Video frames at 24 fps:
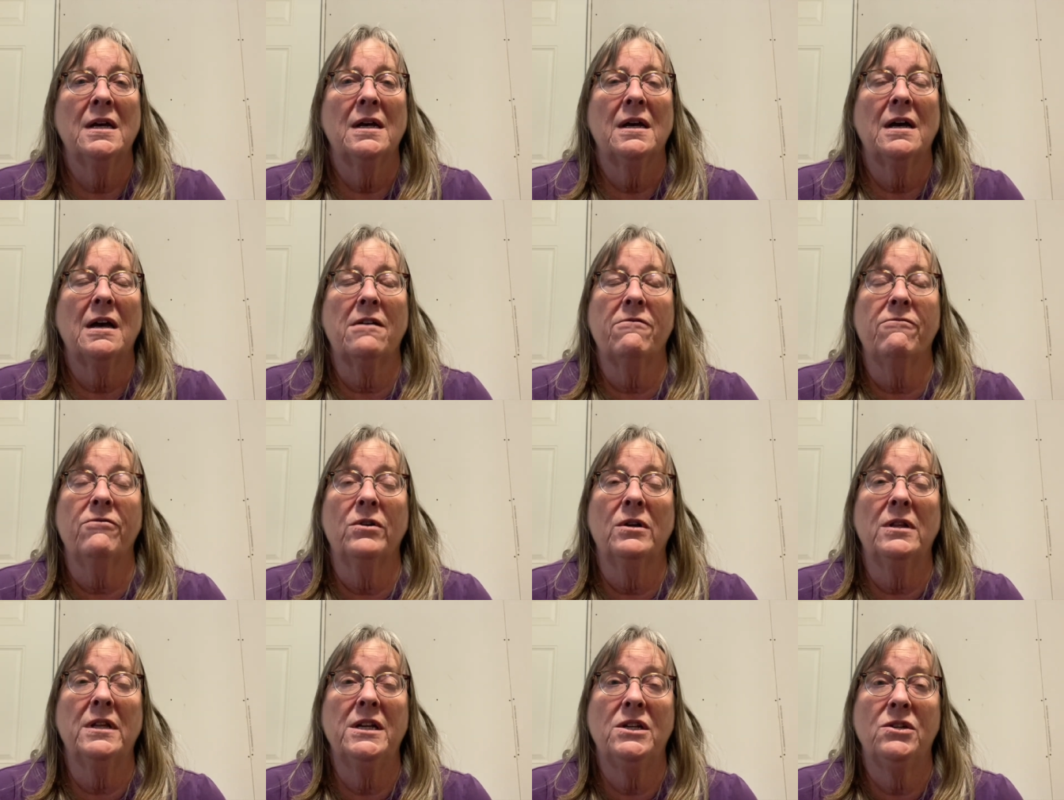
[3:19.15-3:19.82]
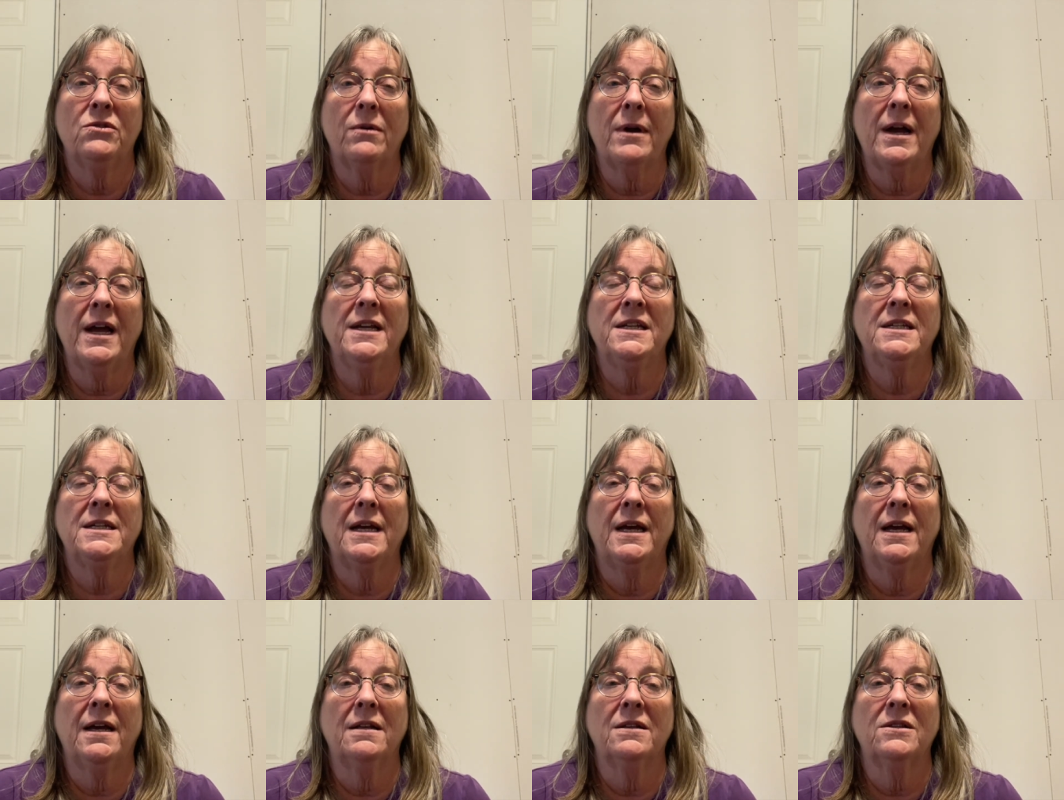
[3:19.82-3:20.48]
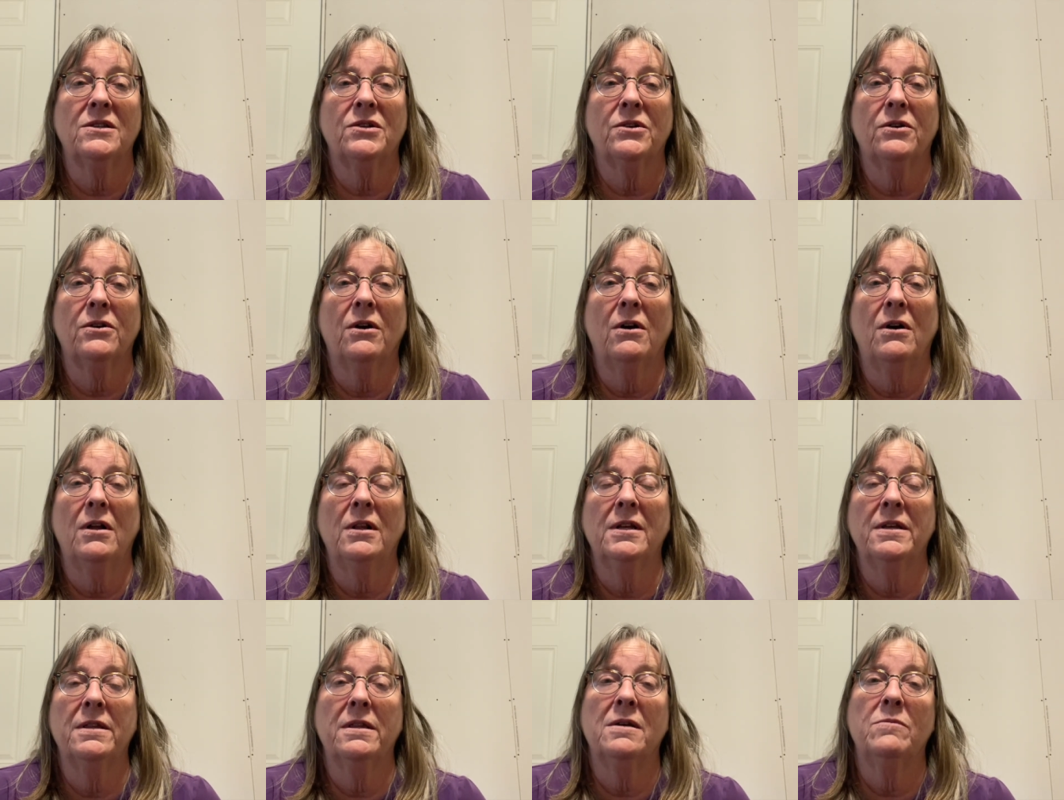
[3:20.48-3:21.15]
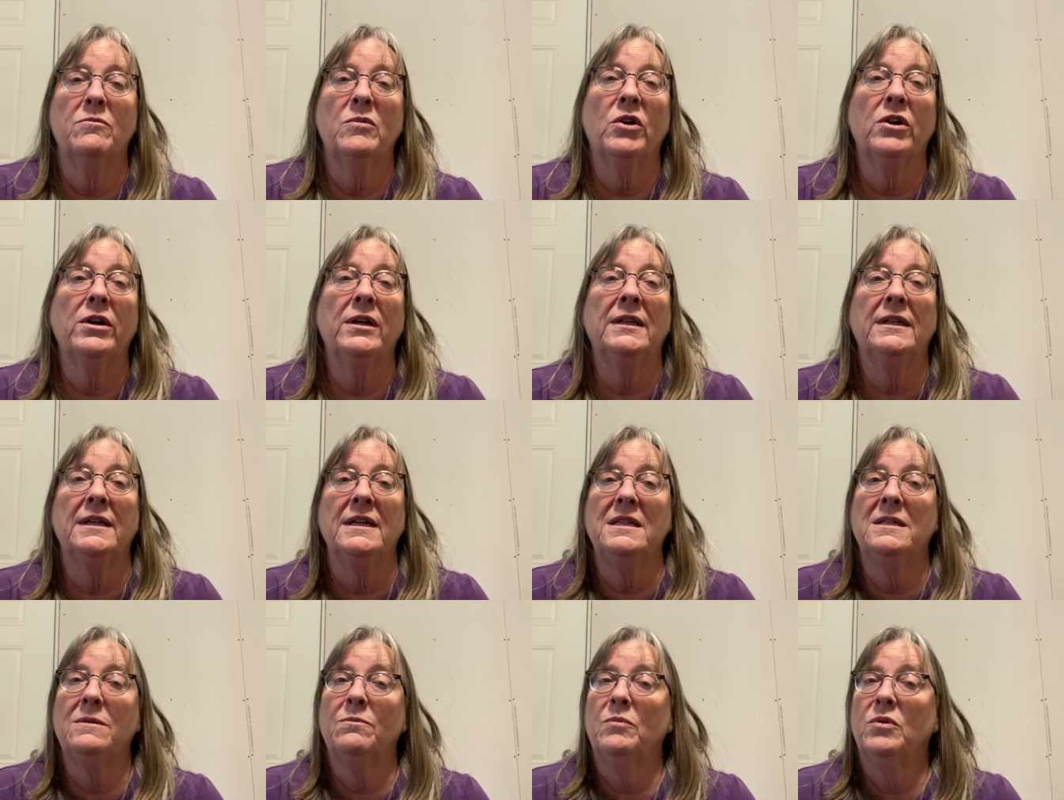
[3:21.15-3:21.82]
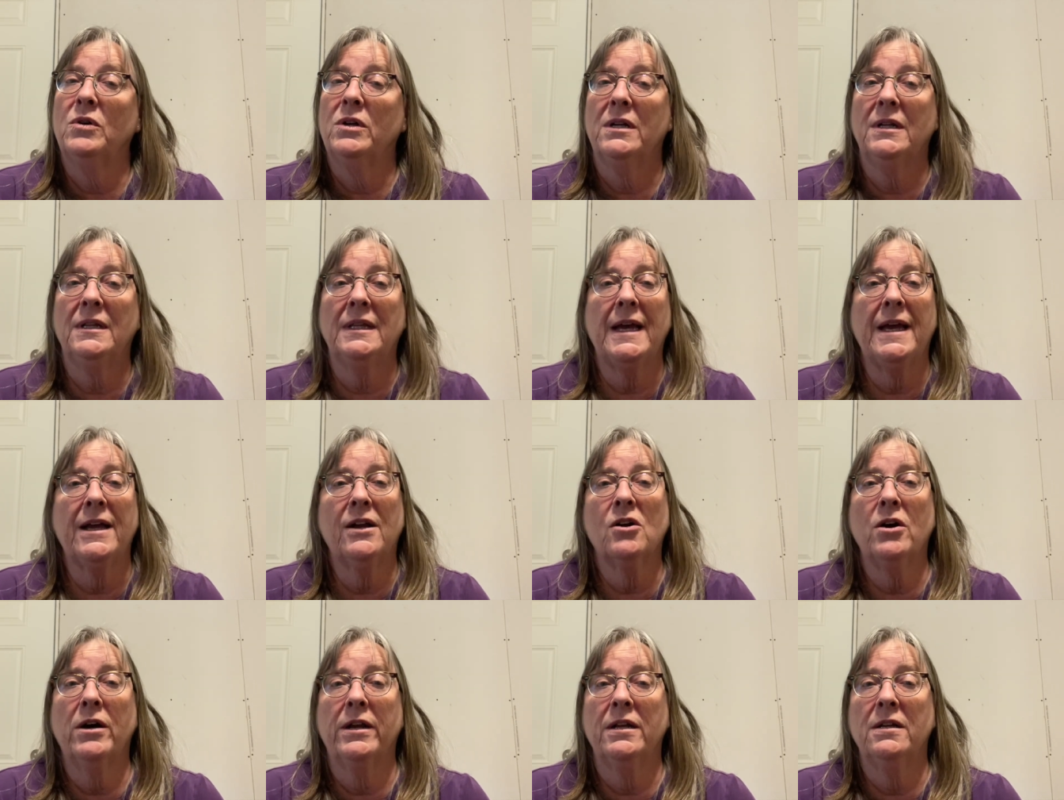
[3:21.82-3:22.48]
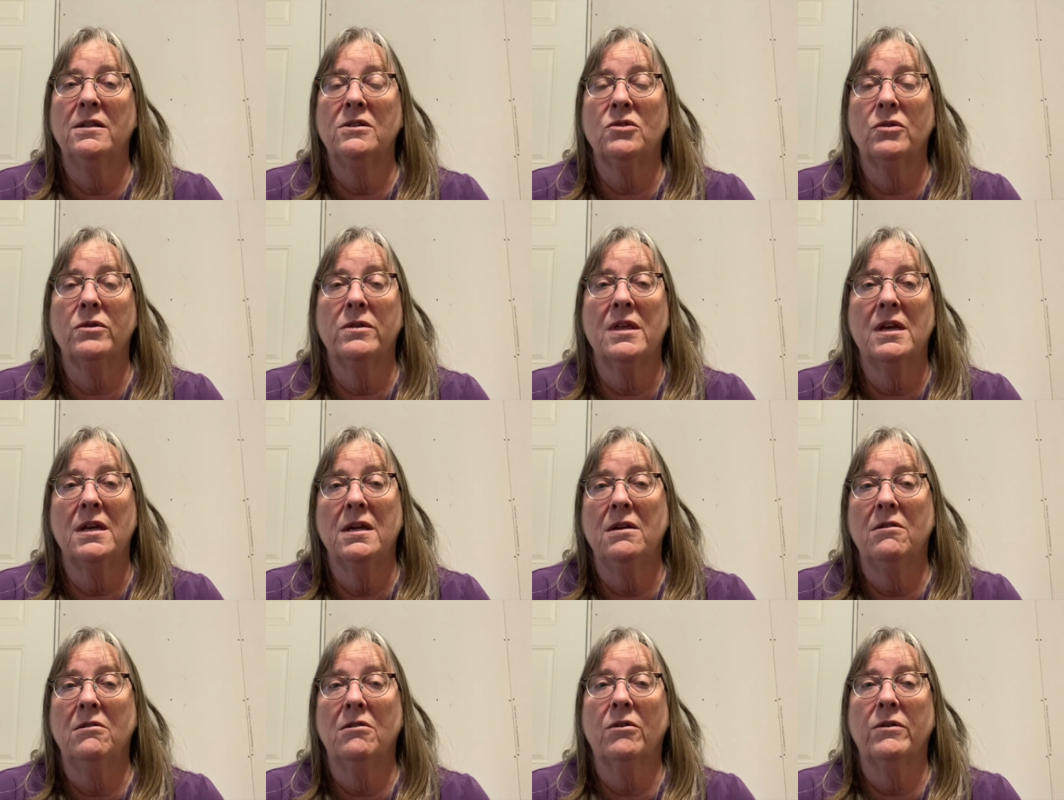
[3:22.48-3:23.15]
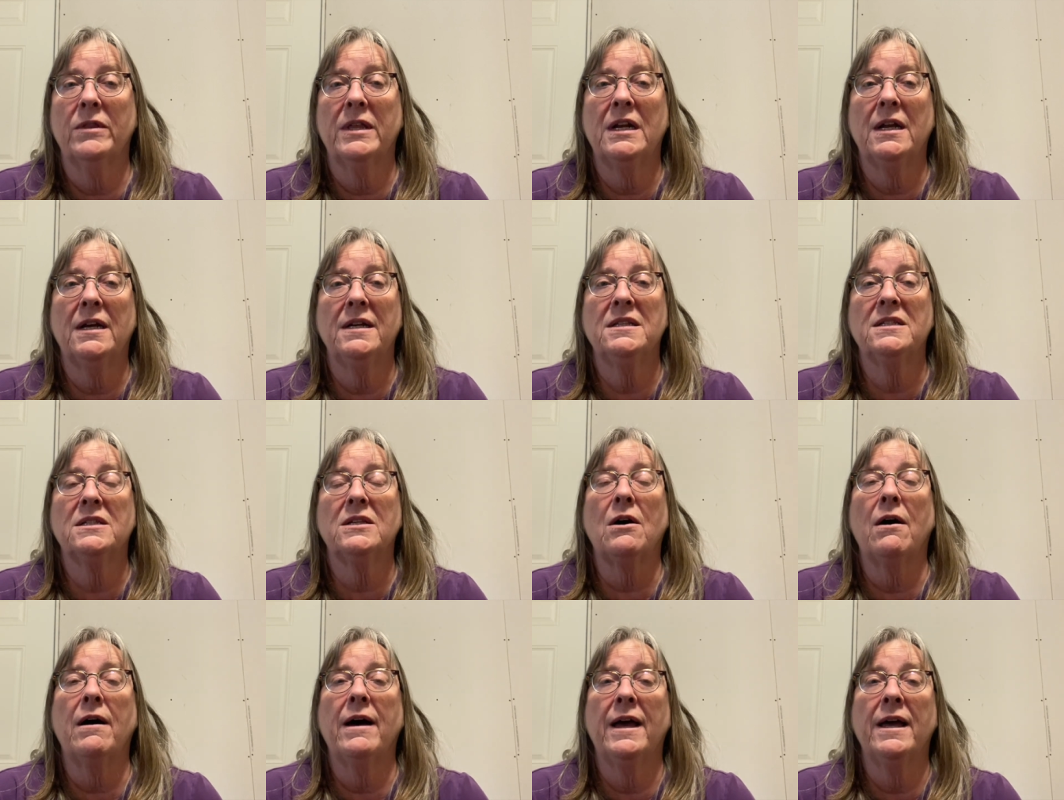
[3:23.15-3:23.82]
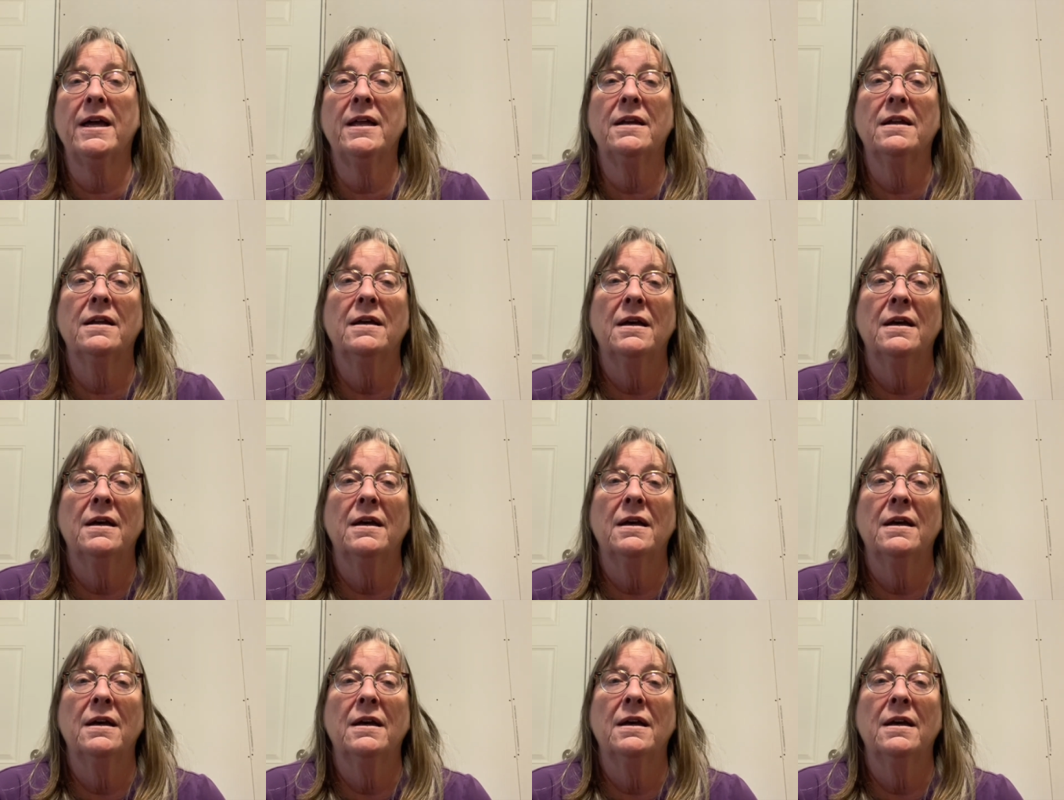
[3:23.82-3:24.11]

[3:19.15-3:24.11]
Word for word: I've really tried to answer all of them or at least put a like on it so that you know that I saw it.